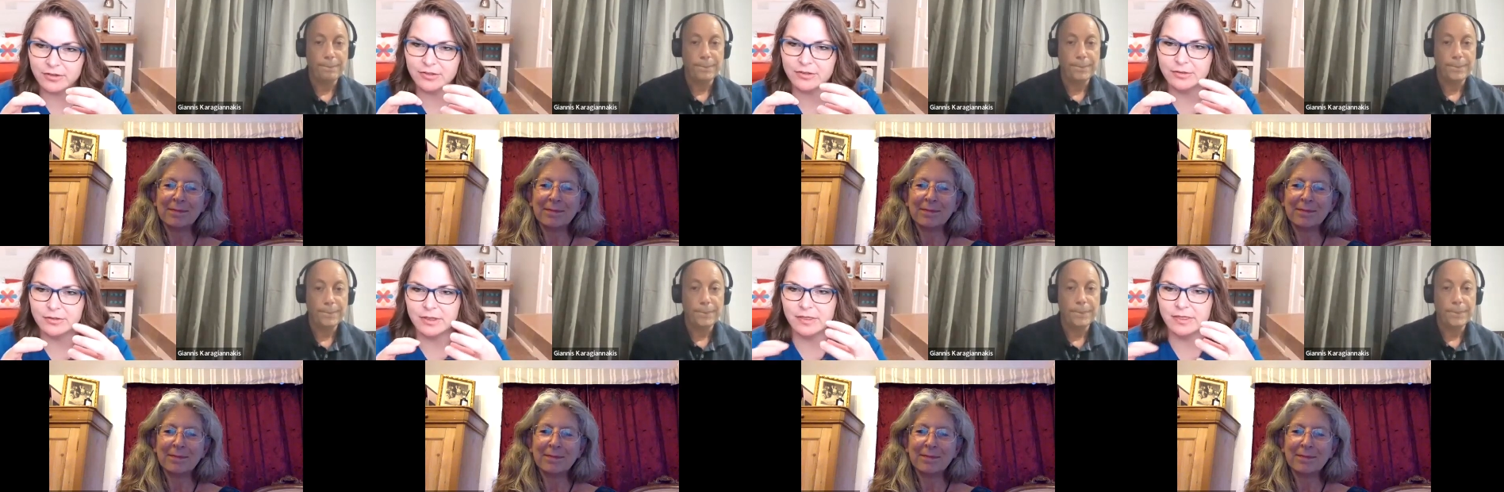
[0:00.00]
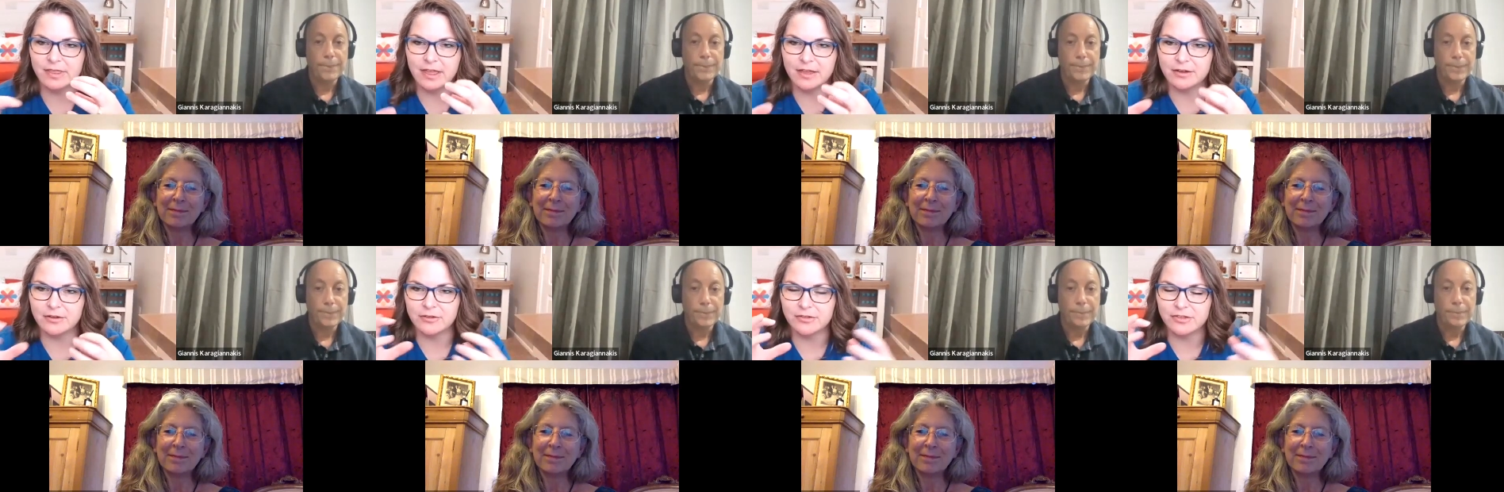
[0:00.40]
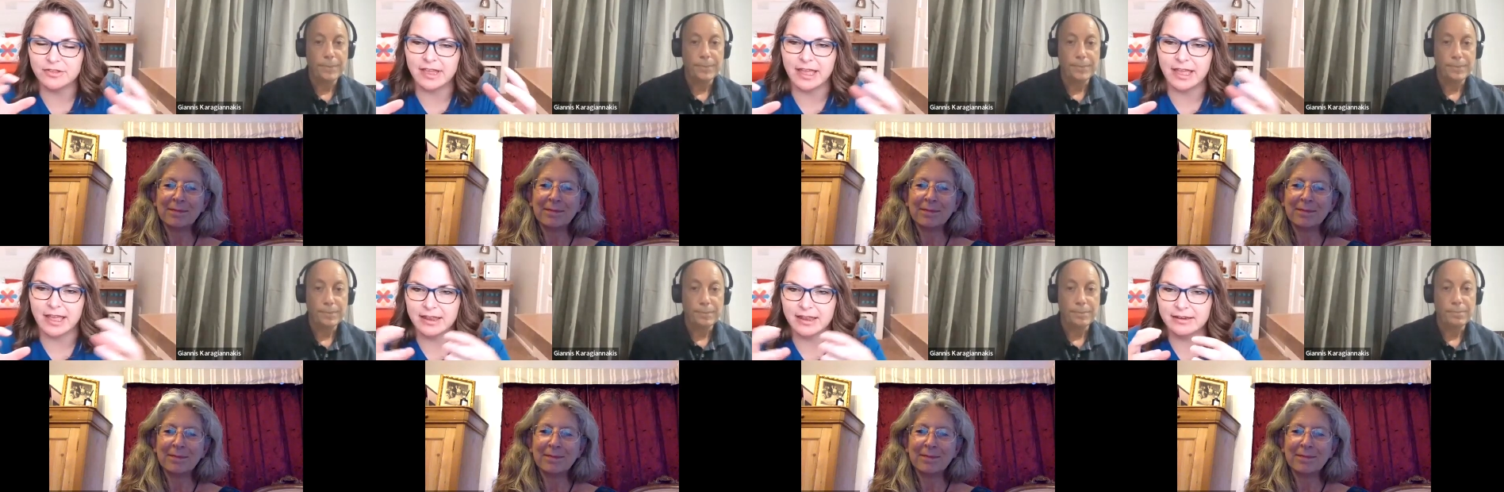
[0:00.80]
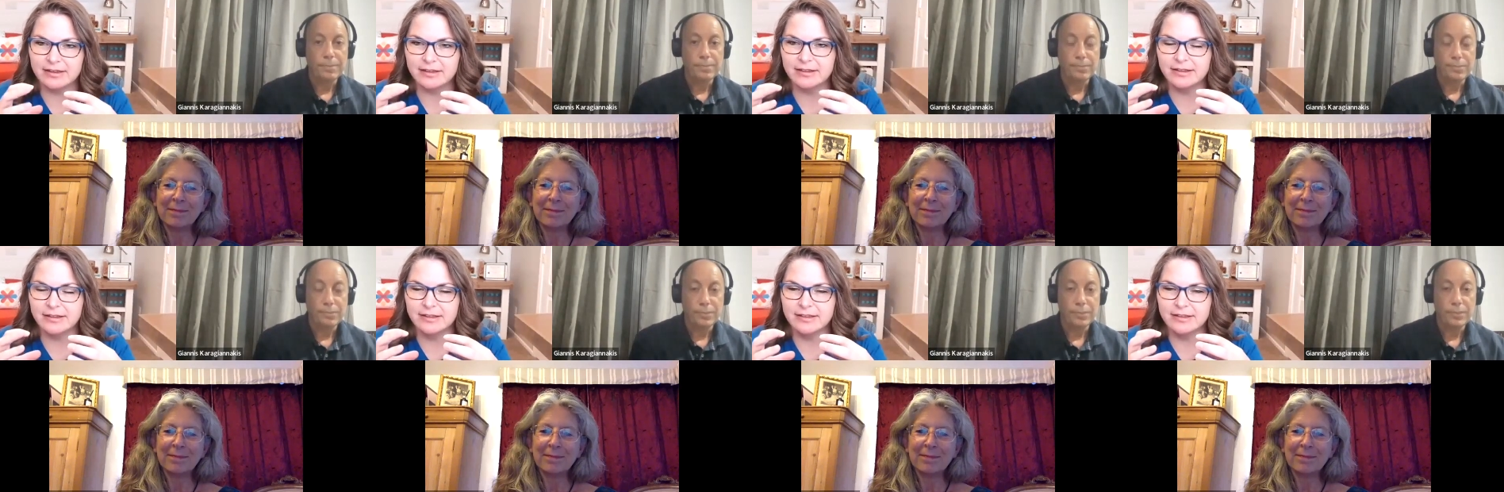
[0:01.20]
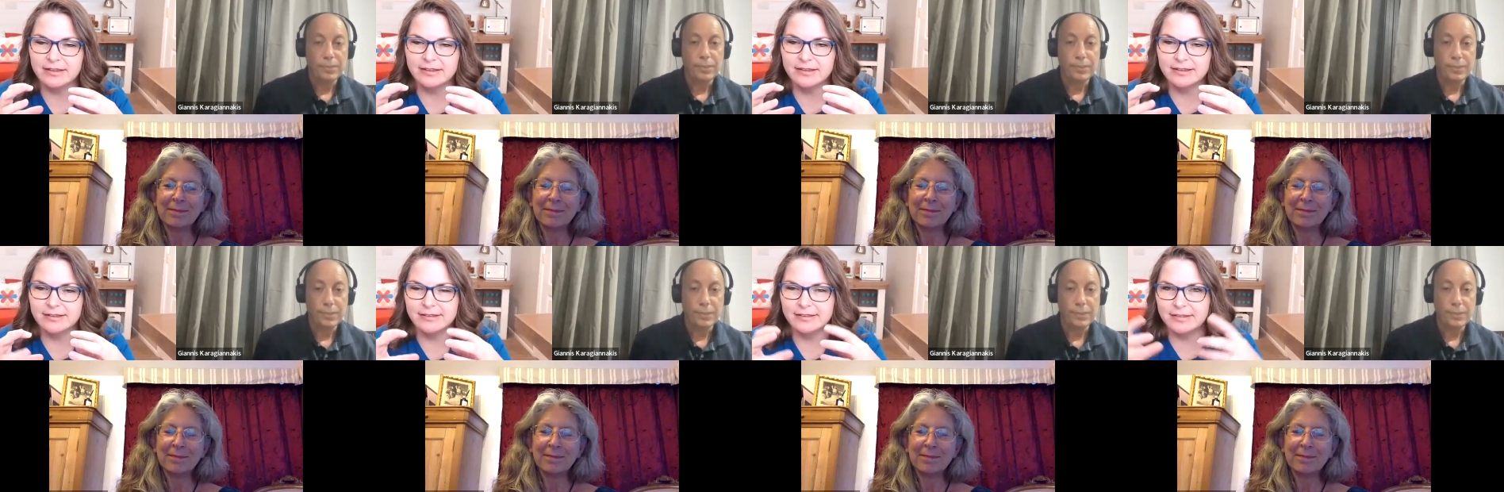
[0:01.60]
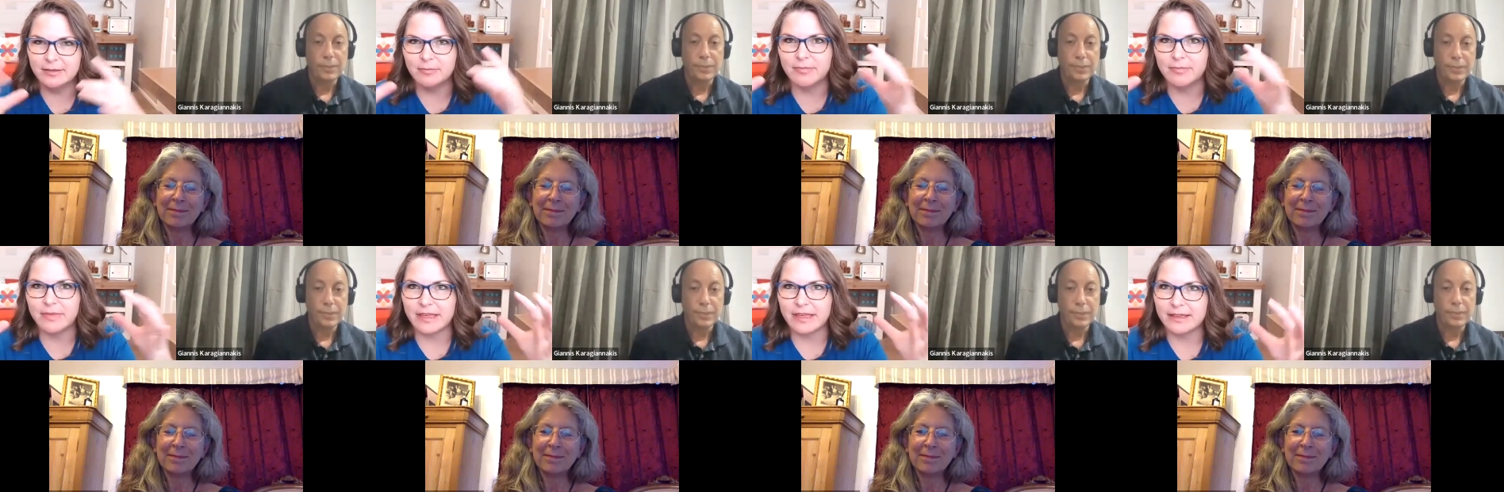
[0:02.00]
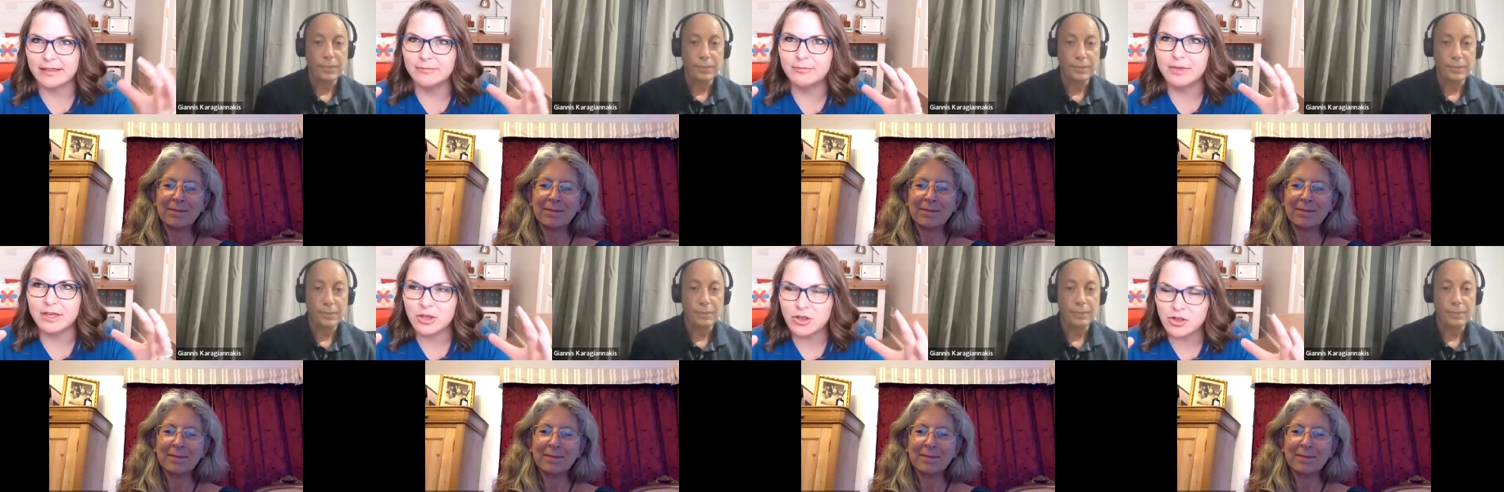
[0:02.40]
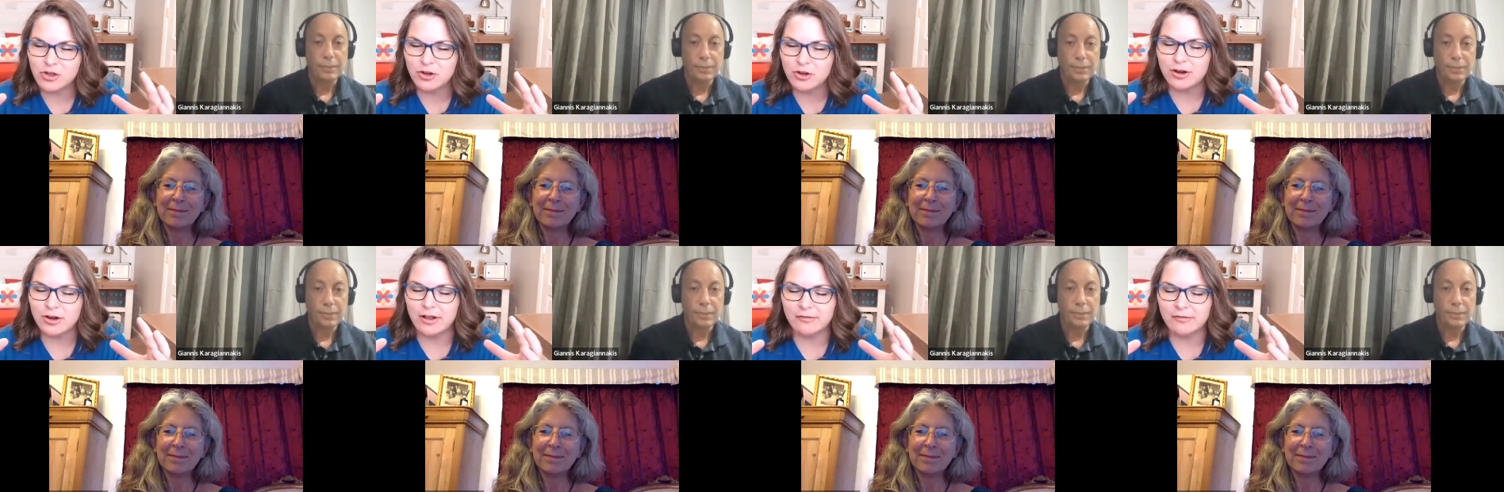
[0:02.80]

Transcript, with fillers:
Speaker 1: so that they understand the big picture